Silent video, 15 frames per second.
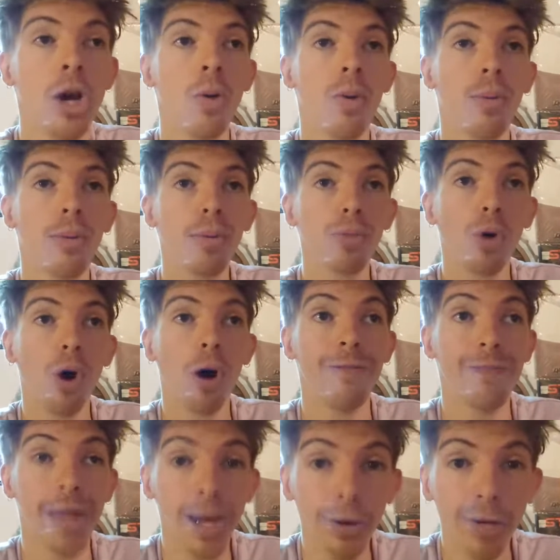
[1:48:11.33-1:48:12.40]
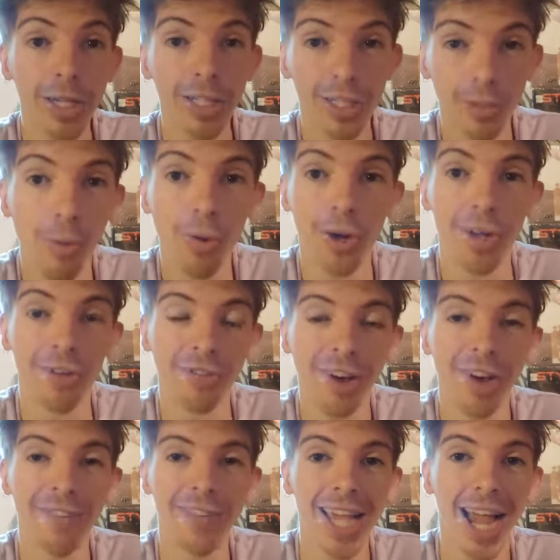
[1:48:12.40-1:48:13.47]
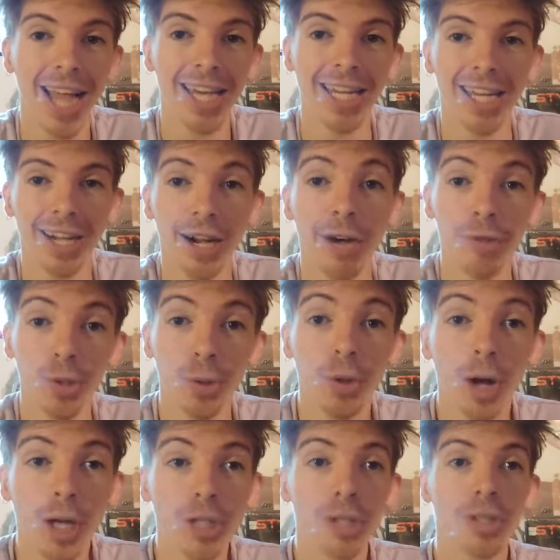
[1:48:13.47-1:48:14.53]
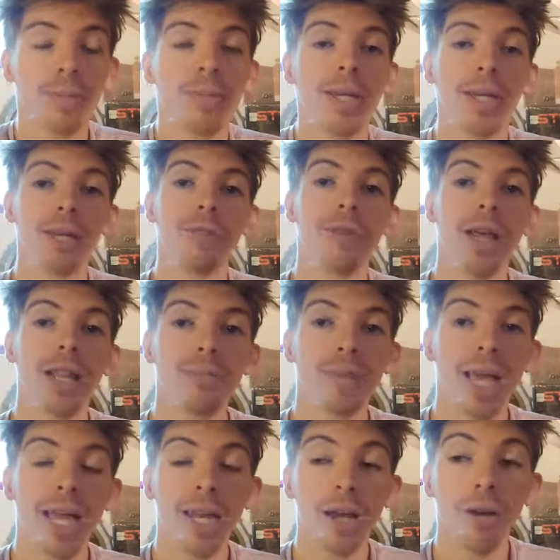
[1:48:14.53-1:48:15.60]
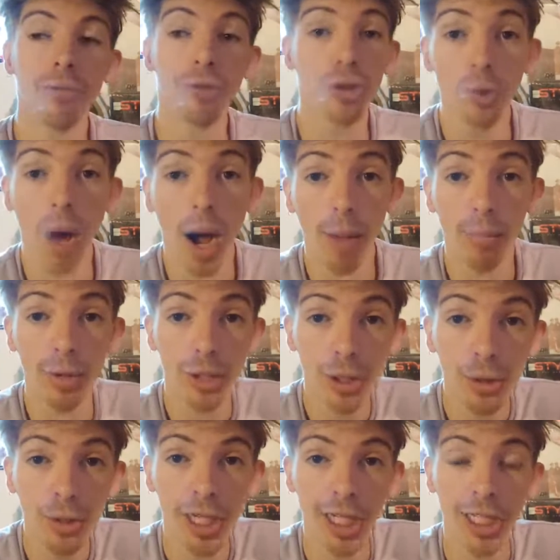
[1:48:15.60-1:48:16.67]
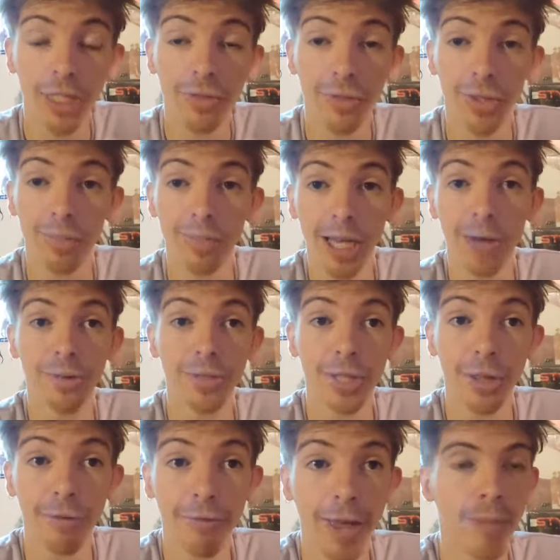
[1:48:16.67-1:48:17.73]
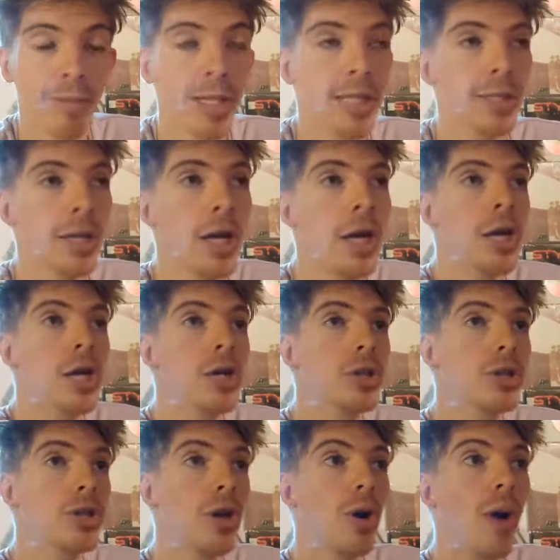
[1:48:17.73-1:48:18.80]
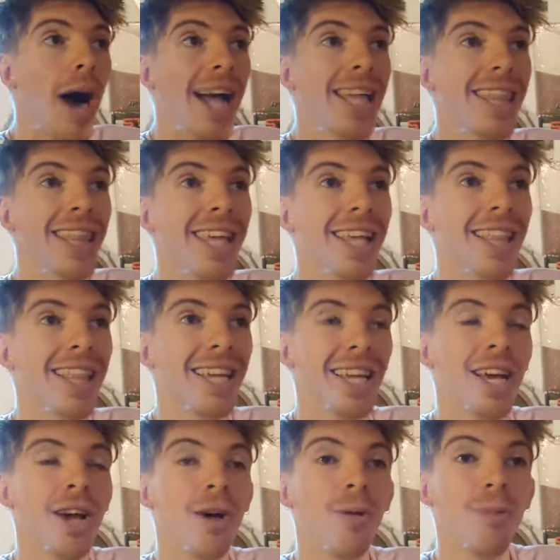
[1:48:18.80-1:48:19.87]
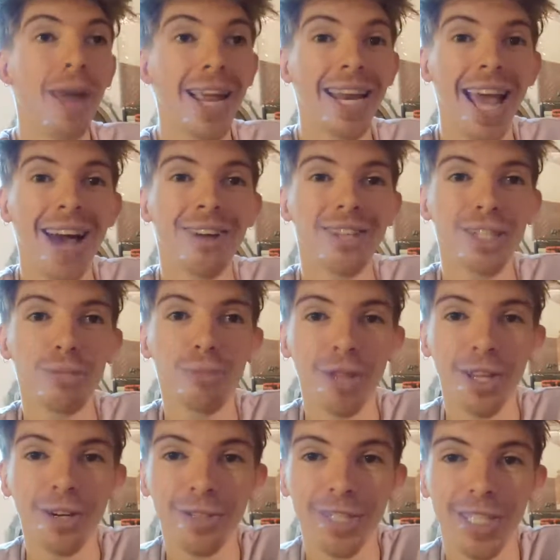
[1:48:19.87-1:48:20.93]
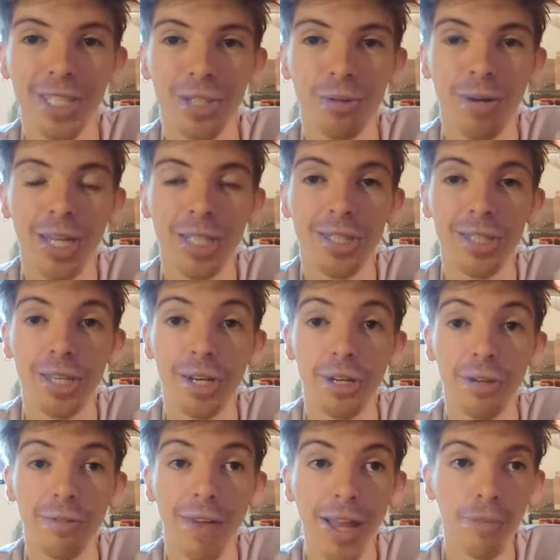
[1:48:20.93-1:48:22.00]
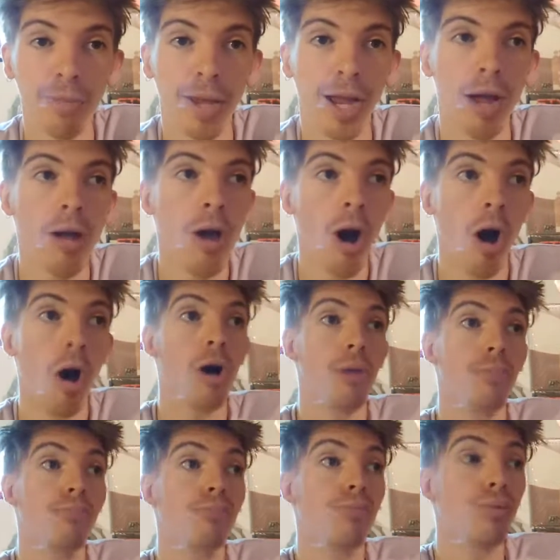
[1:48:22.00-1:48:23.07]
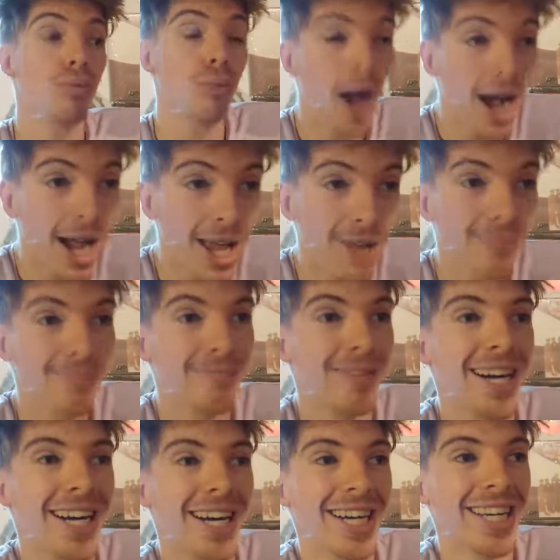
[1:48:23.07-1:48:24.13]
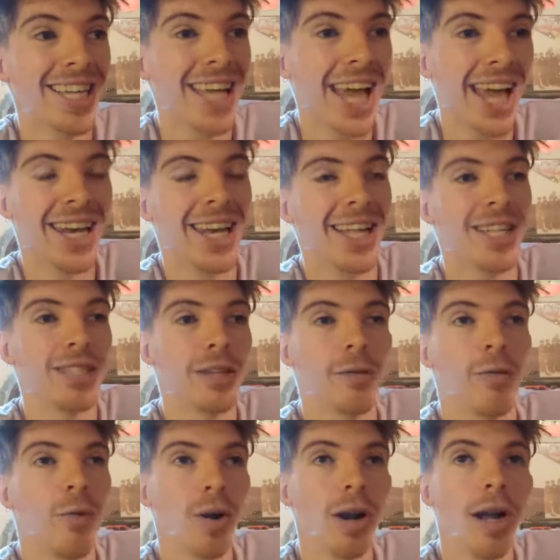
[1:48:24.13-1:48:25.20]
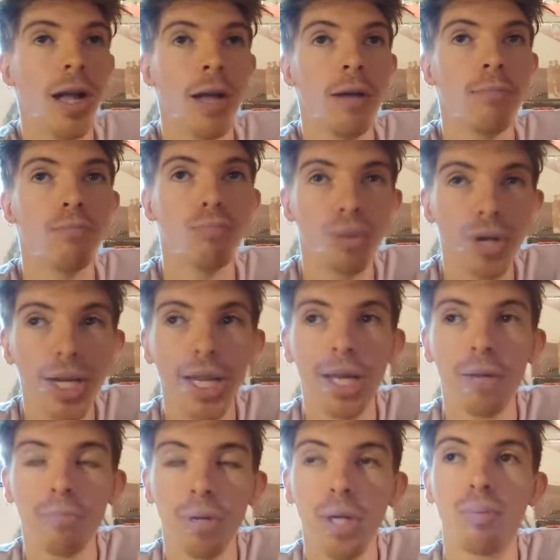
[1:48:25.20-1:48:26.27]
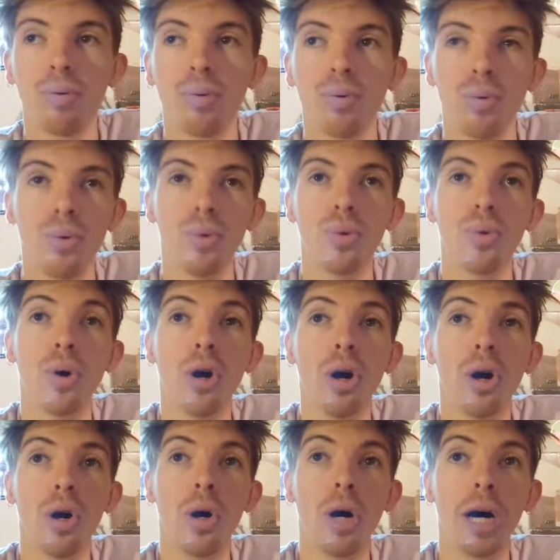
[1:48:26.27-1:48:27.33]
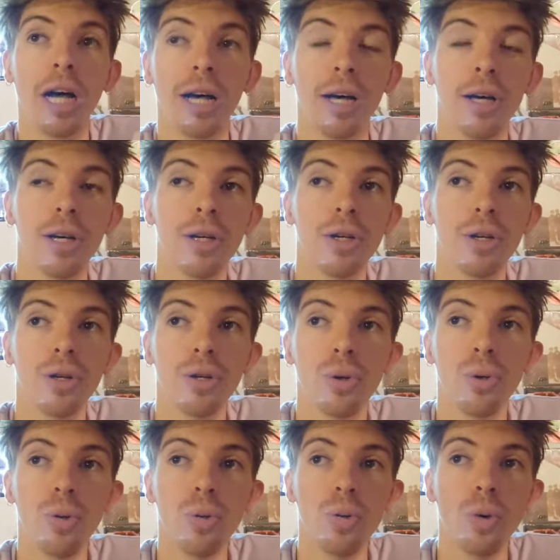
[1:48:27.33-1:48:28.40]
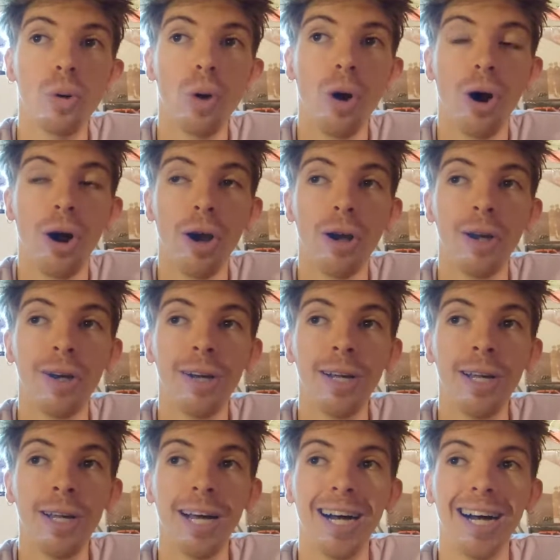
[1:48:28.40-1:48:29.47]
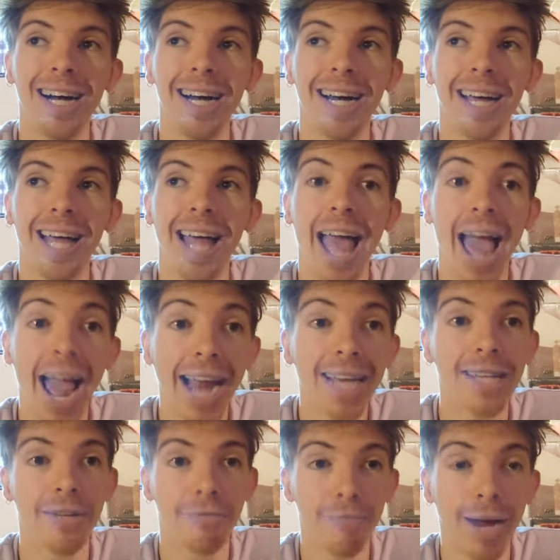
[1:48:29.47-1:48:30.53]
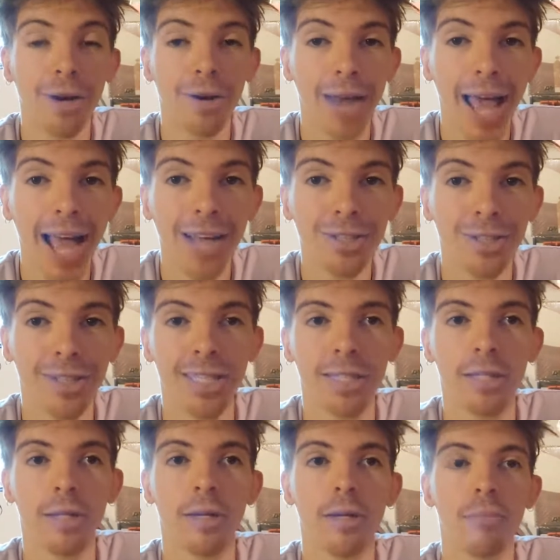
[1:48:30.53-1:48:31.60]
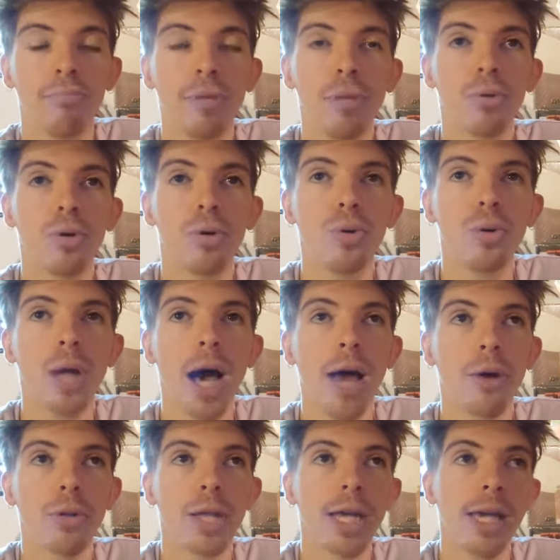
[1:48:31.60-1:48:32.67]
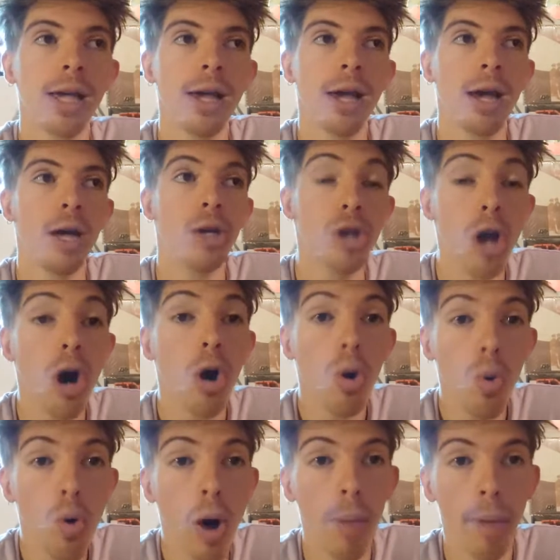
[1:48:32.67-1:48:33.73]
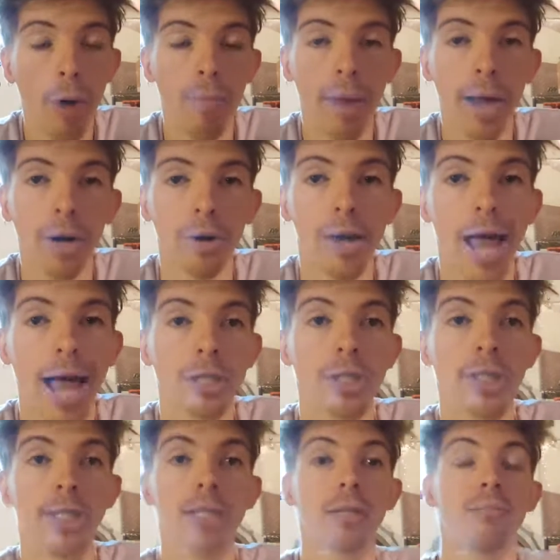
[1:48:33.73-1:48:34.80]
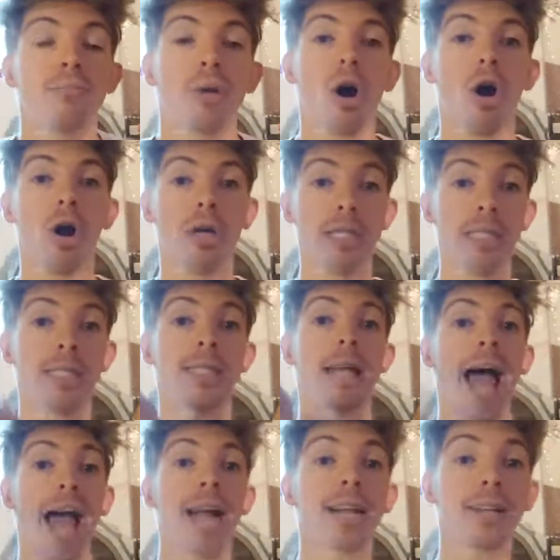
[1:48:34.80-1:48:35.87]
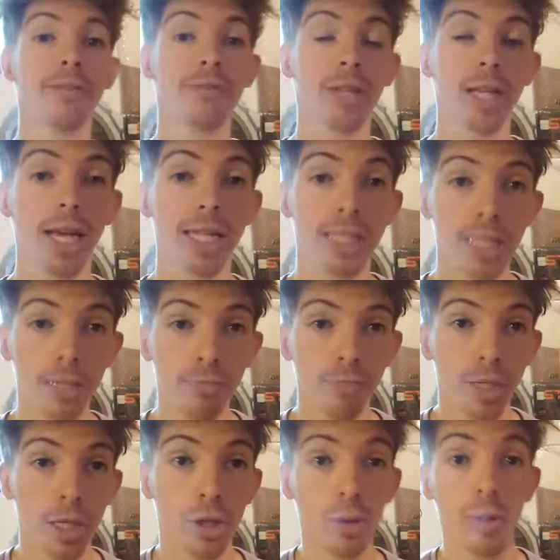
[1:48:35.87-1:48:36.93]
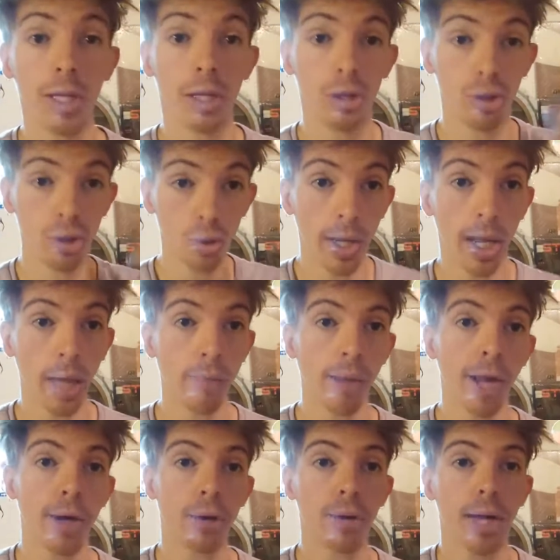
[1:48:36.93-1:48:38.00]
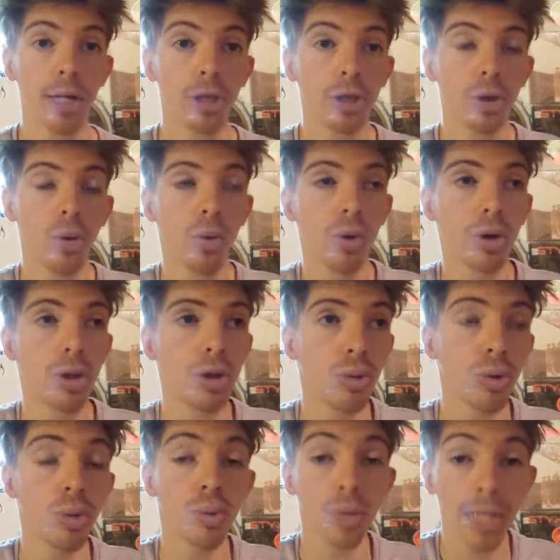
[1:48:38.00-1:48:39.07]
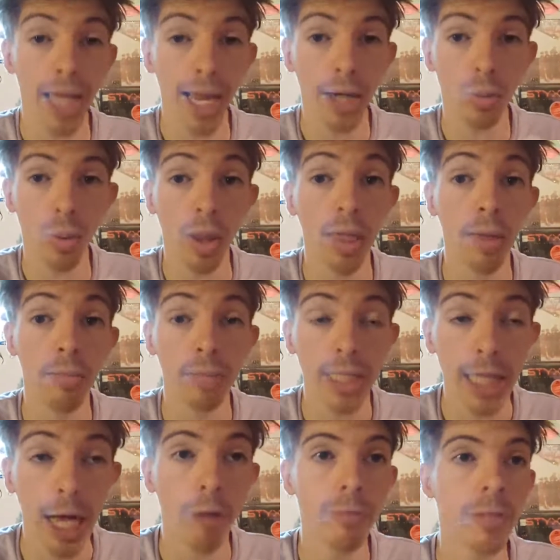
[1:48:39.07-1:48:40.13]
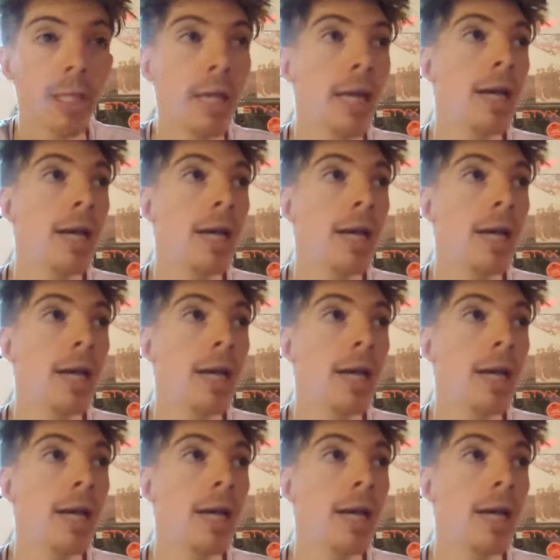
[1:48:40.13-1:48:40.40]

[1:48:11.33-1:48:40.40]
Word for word: where people are very supportive of the idea of new countries being developed and of new opportunities for themselves and their families. So I think that right now these political situations that are developing are prime uh, candidates for breeding people who uh, who are uh, active micronationals, uh, people who not only know about micronationalism but are actively attempting to either join a micronation or to create one themselves.